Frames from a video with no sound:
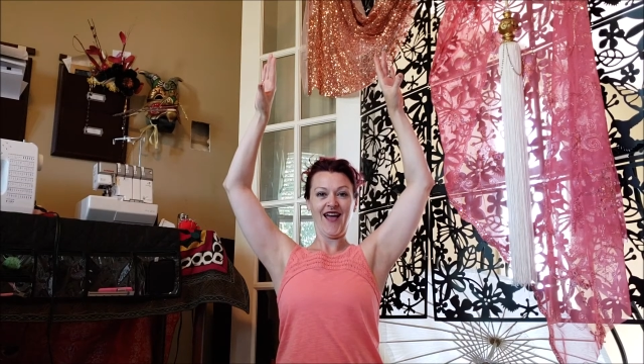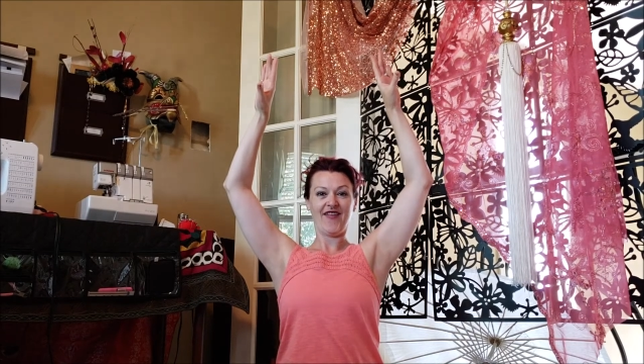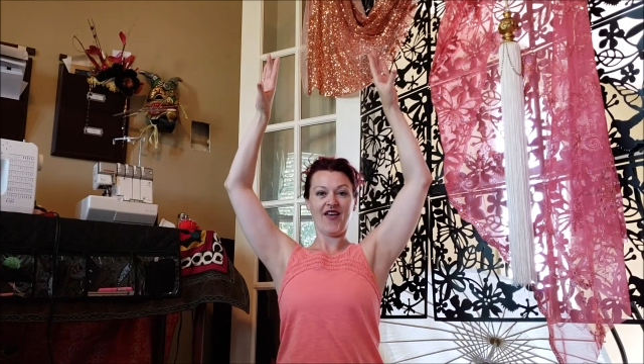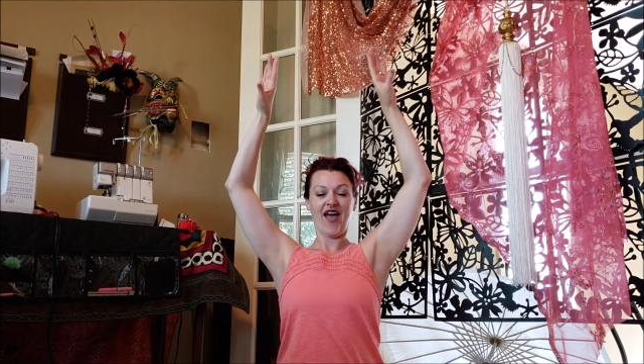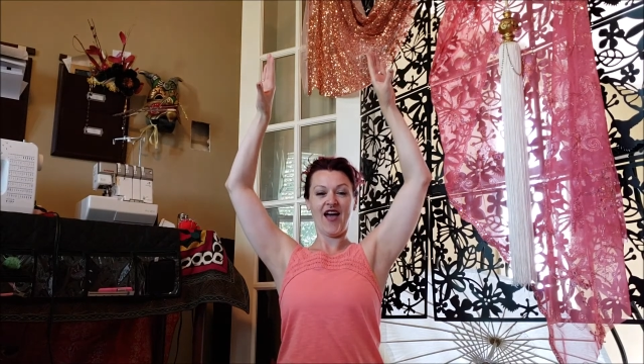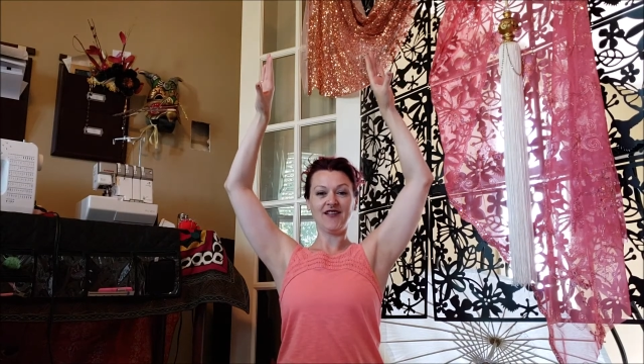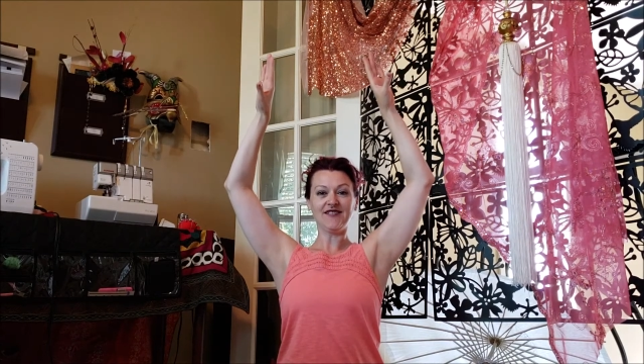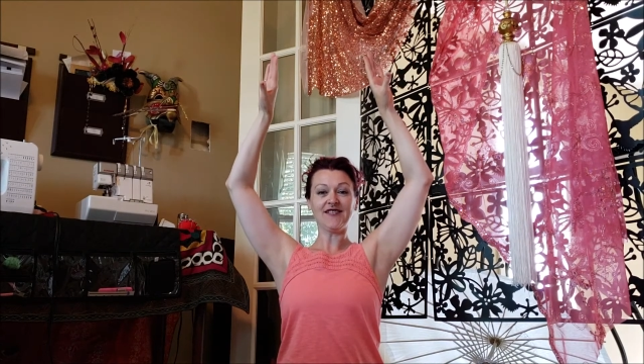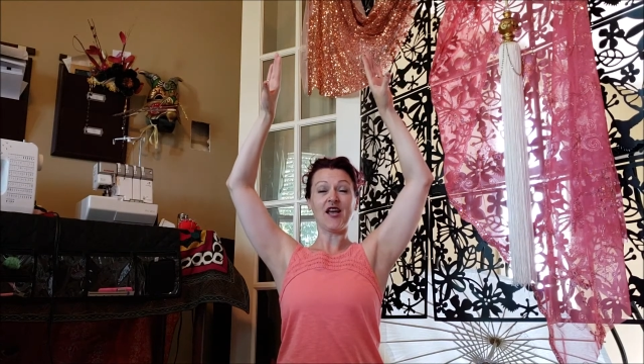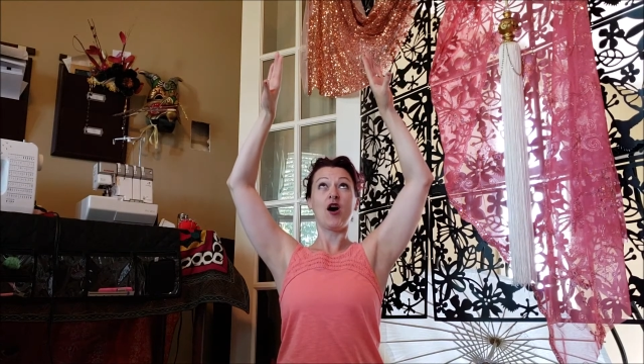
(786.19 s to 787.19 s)
And the
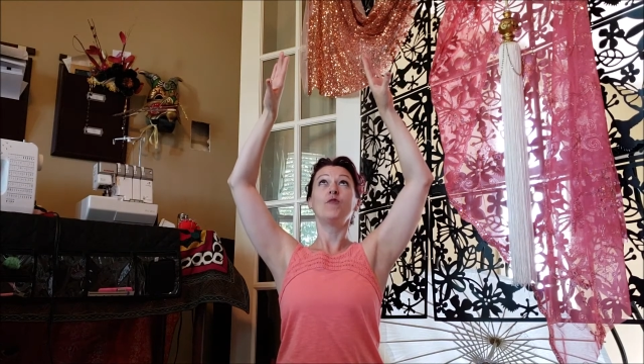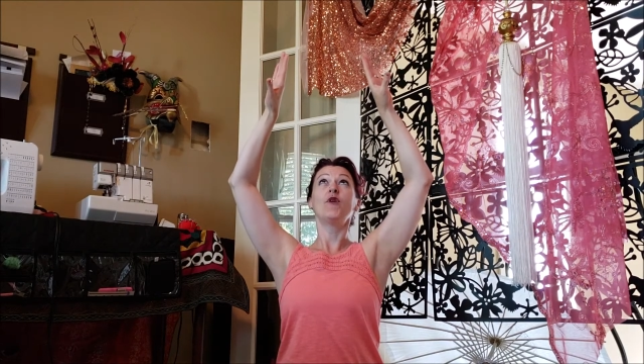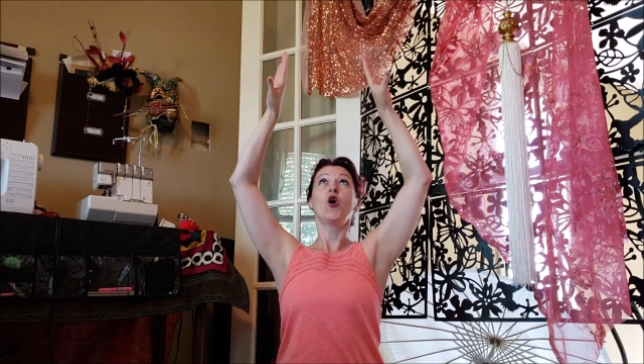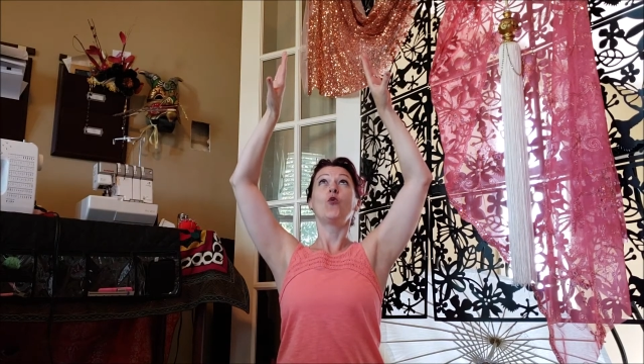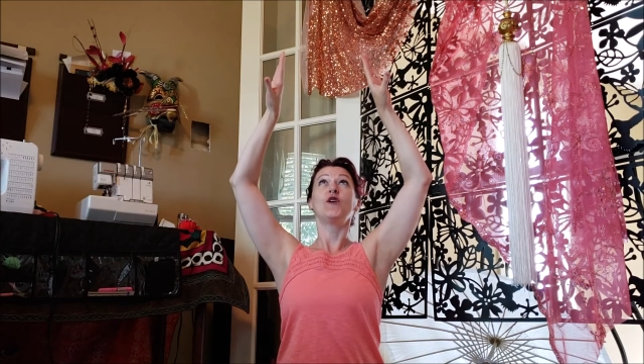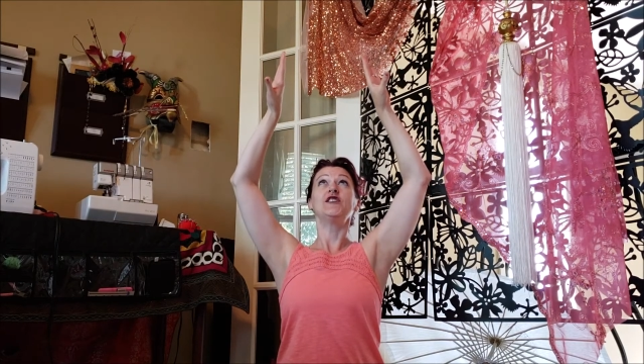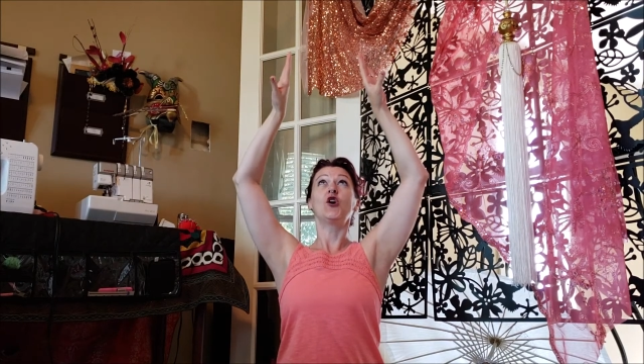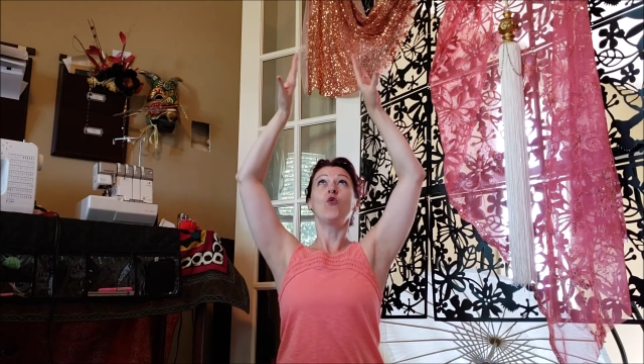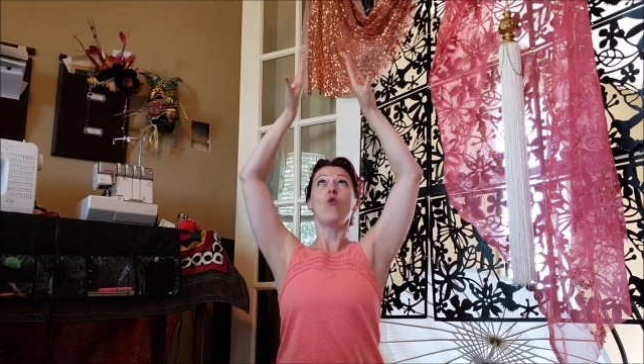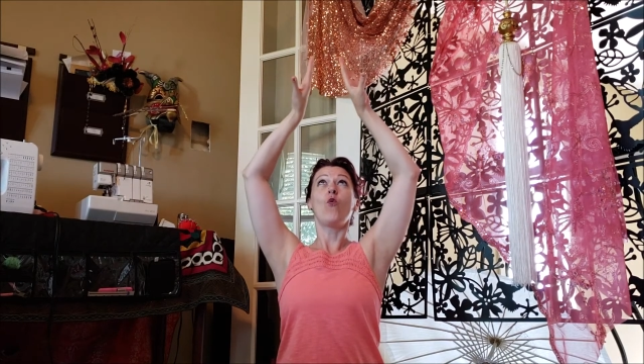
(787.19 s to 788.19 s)
hands come, we
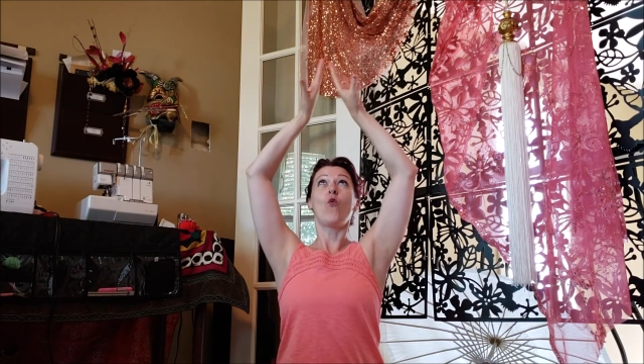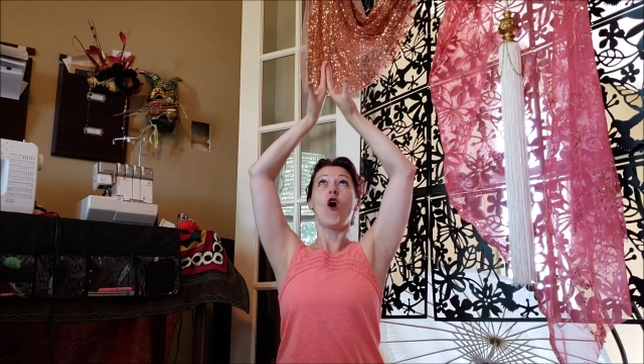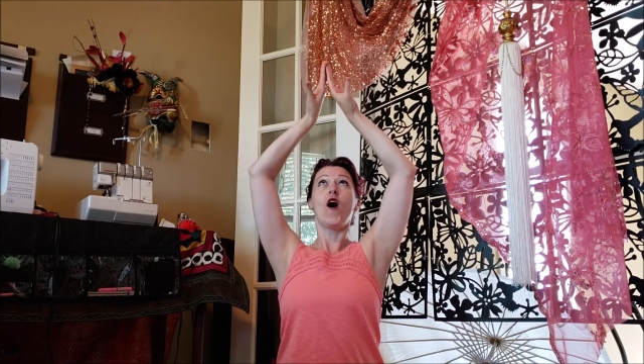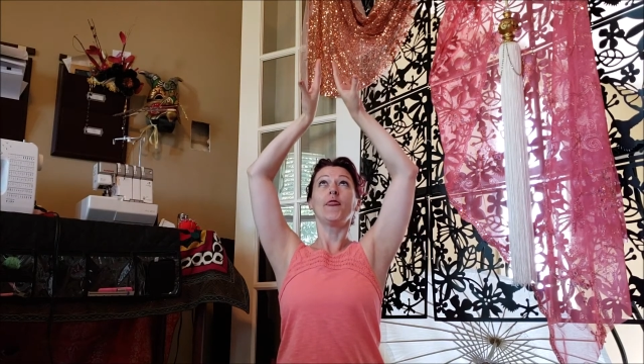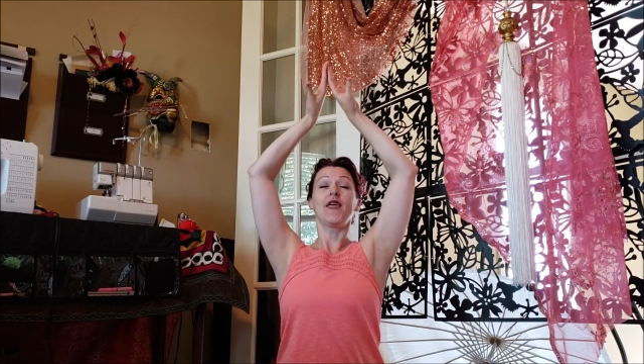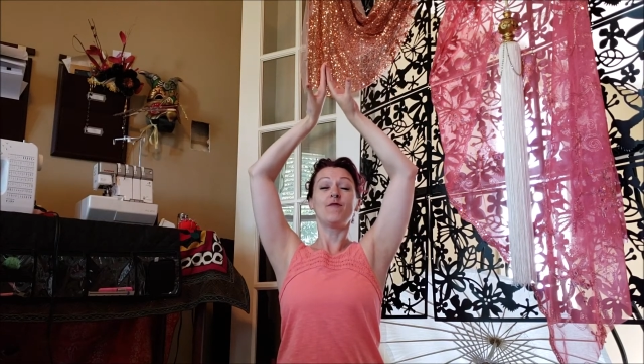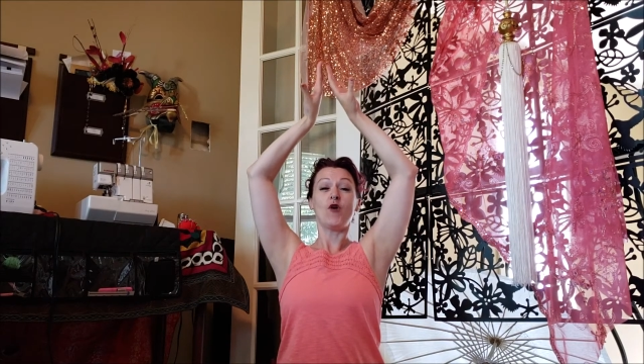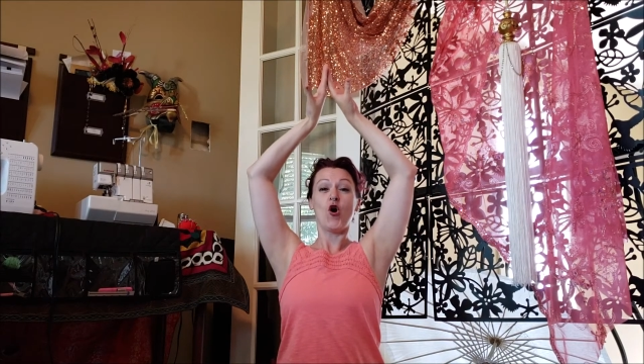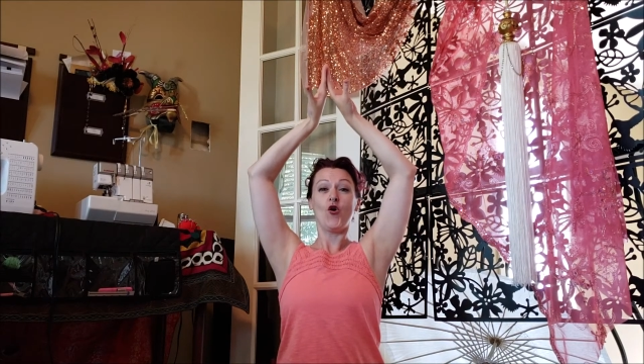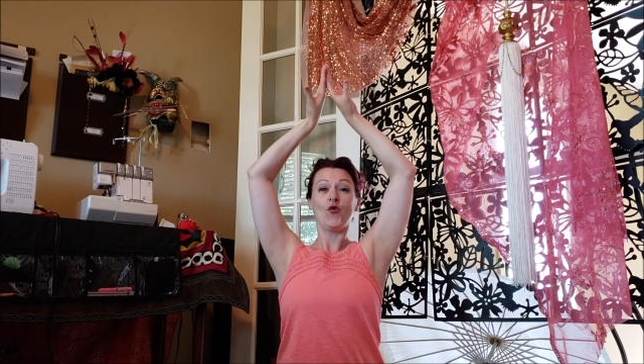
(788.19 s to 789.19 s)
don't want
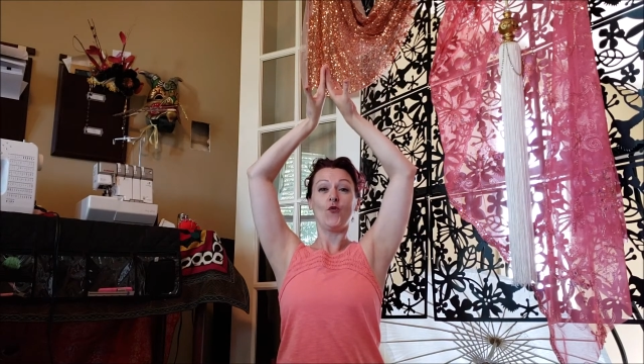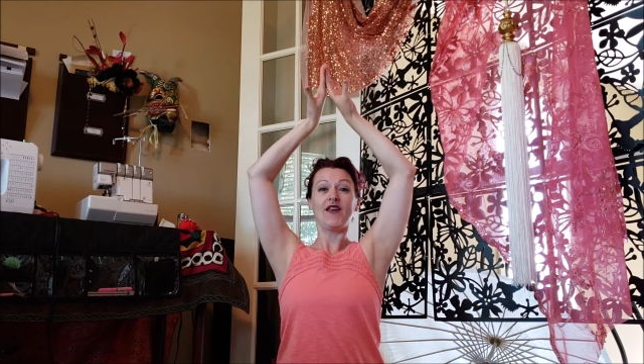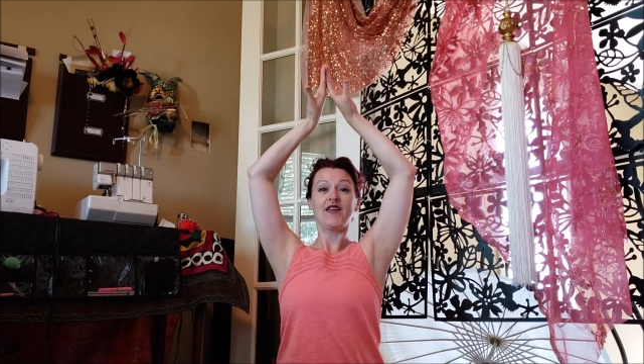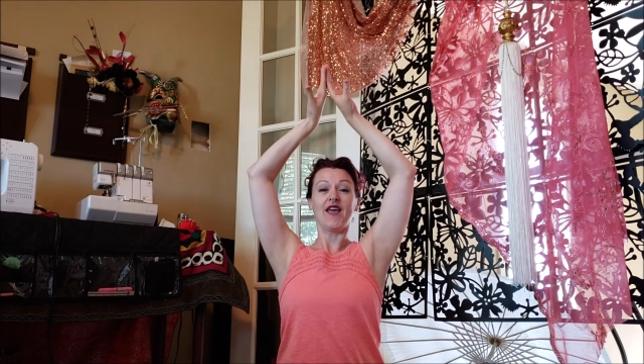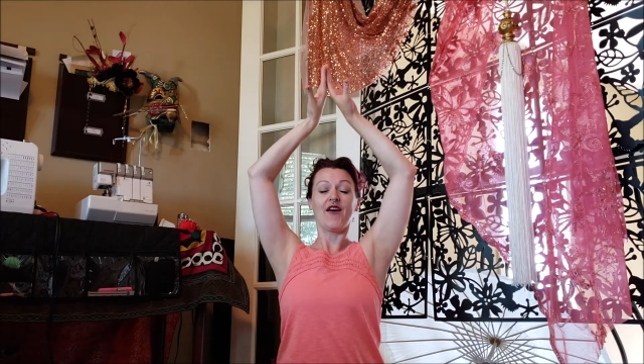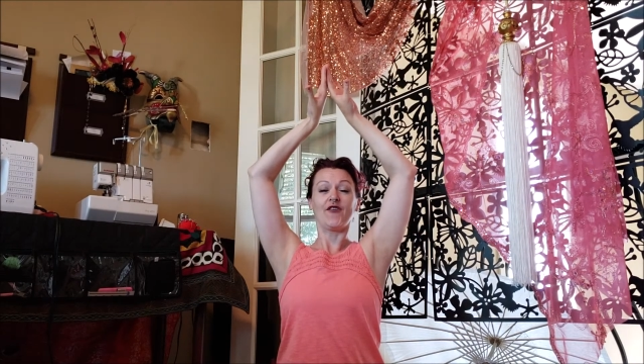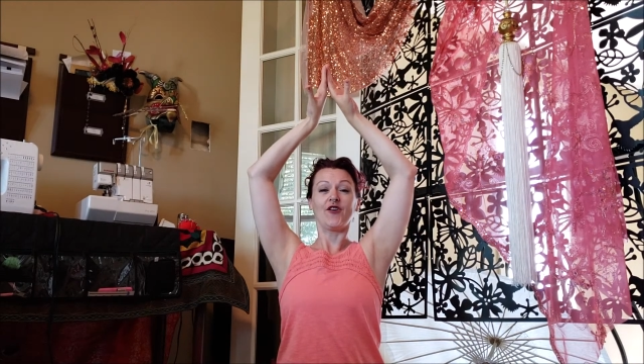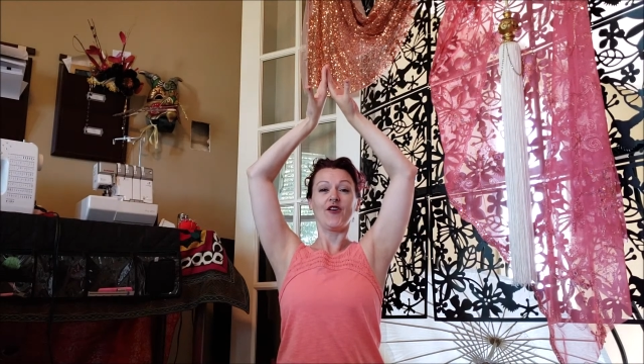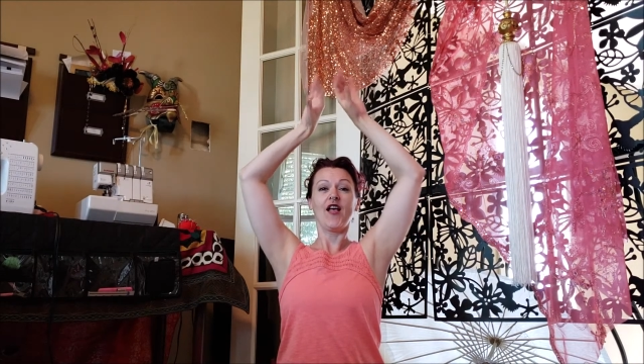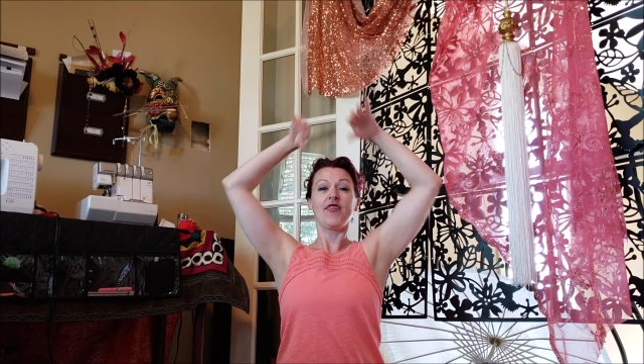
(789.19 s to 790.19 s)
them all the way
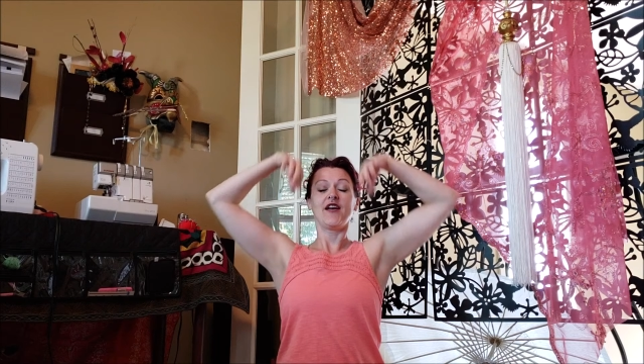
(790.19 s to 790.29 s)
together.